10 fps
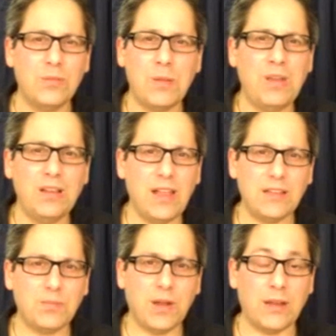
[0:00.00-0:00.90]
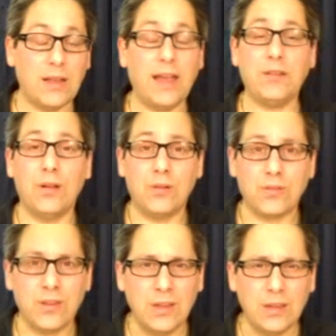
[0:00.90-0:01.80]
Maybe he likes pain. I
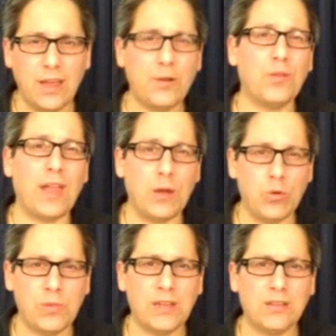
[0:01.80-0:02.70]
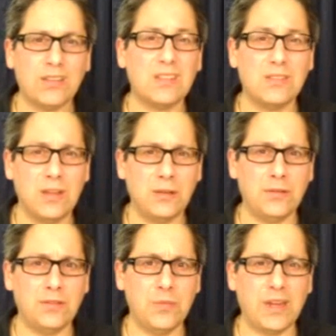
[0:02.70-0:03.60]
don't like what my illness has
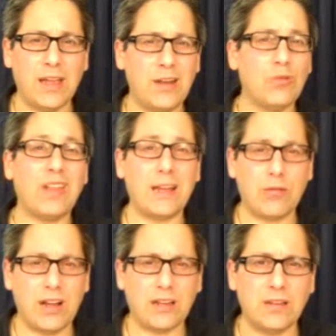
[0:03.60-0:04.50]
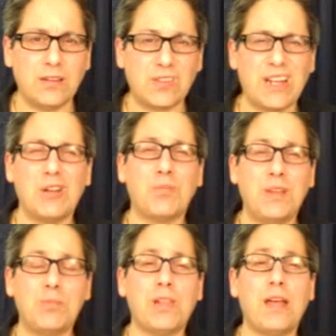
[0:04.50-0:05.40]
done to me. I don't like chronic illness. I know
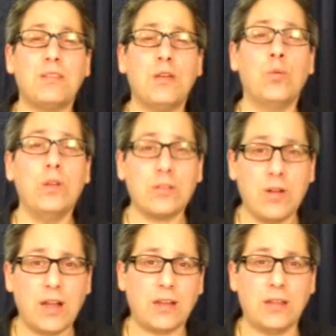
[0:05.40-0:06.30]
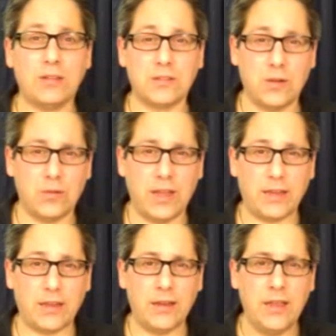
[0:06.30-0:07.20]
people out there with chronic illness don't
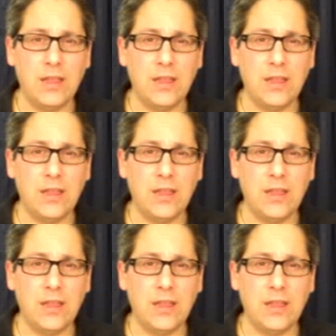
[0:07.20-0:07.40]
like it.